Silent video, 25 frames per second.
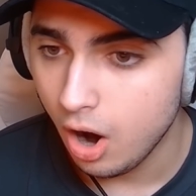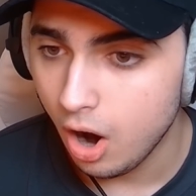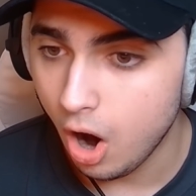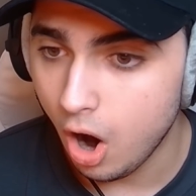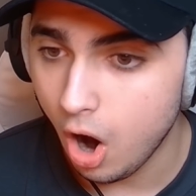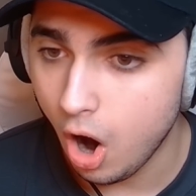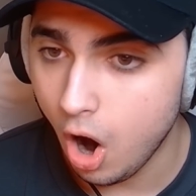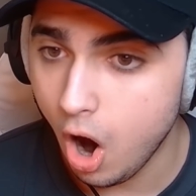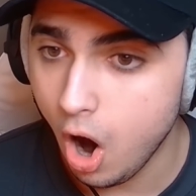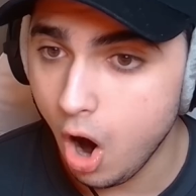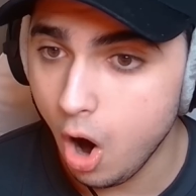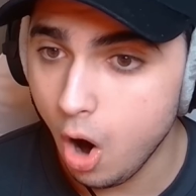
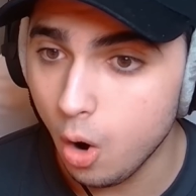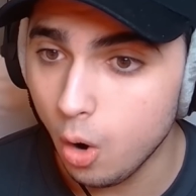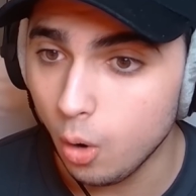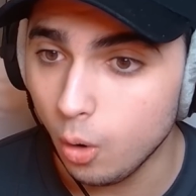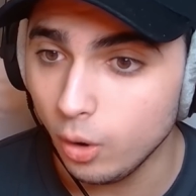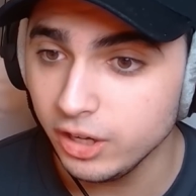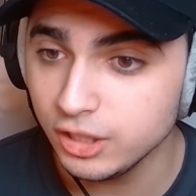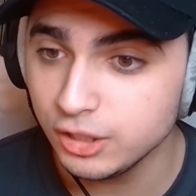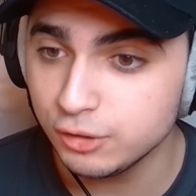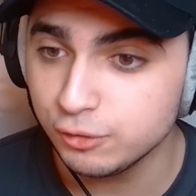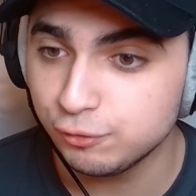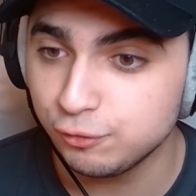Oh,
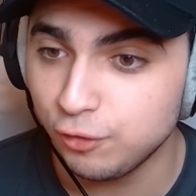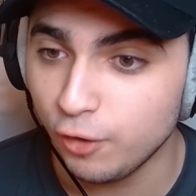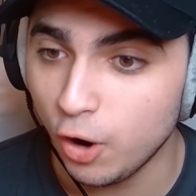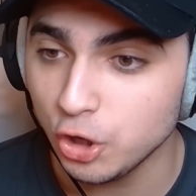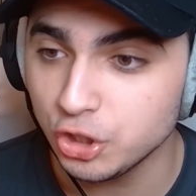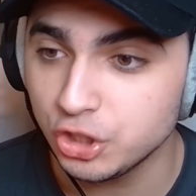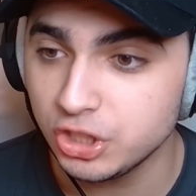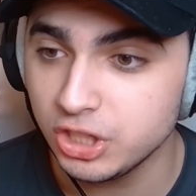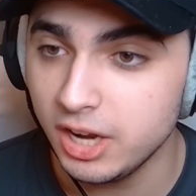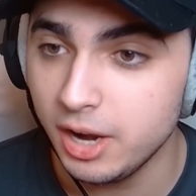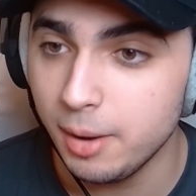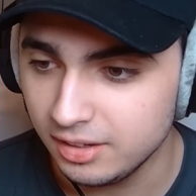he's
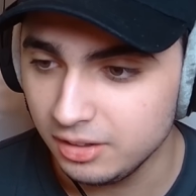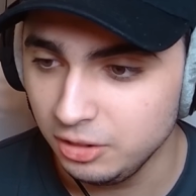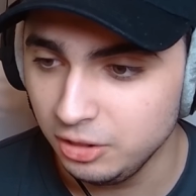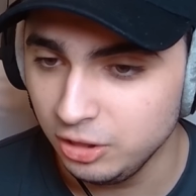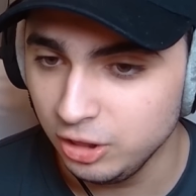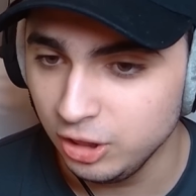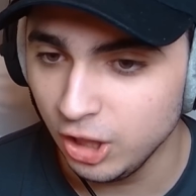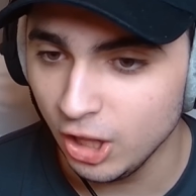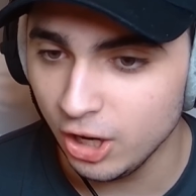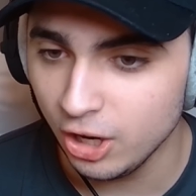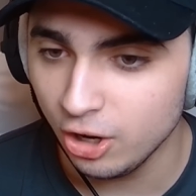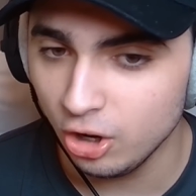forcing him.
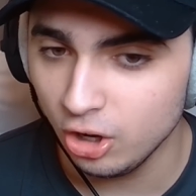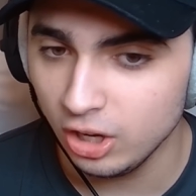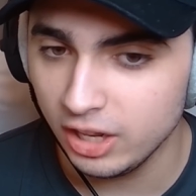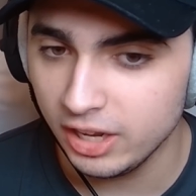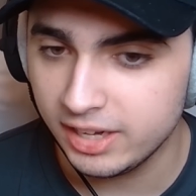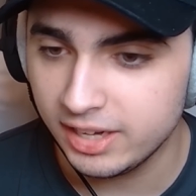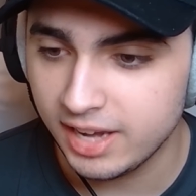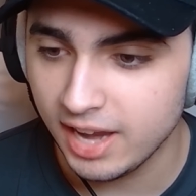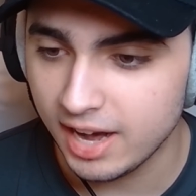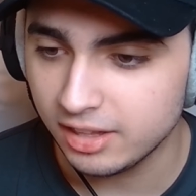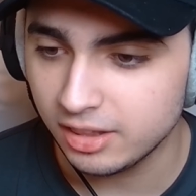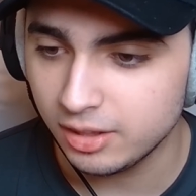Literally
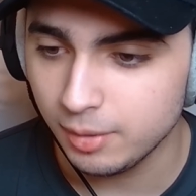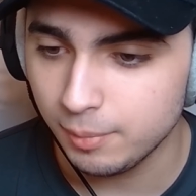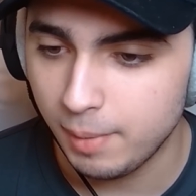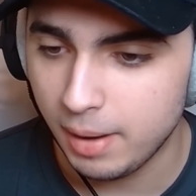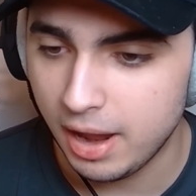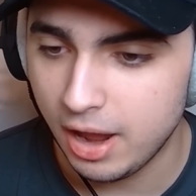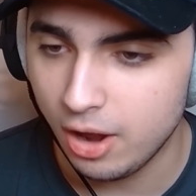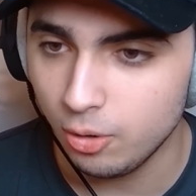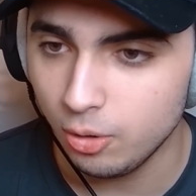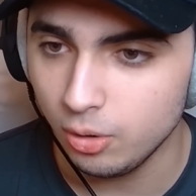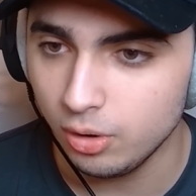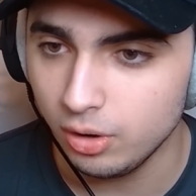kicked him
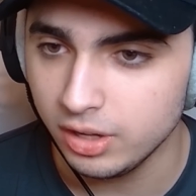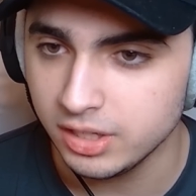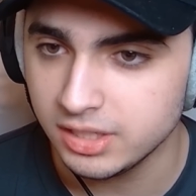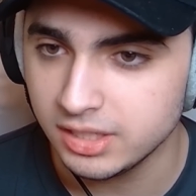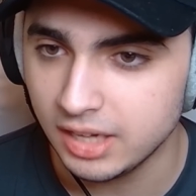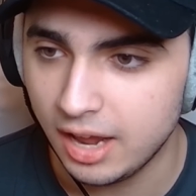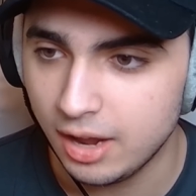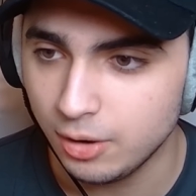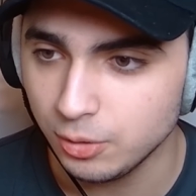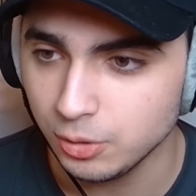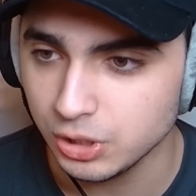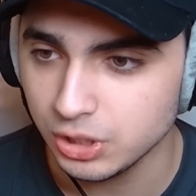out his
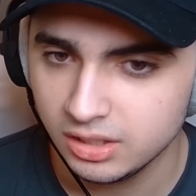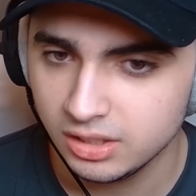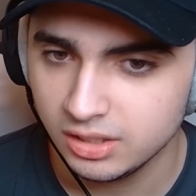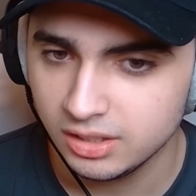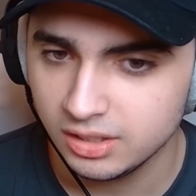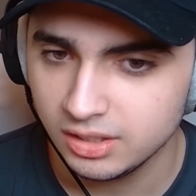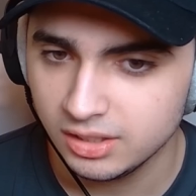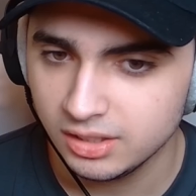house.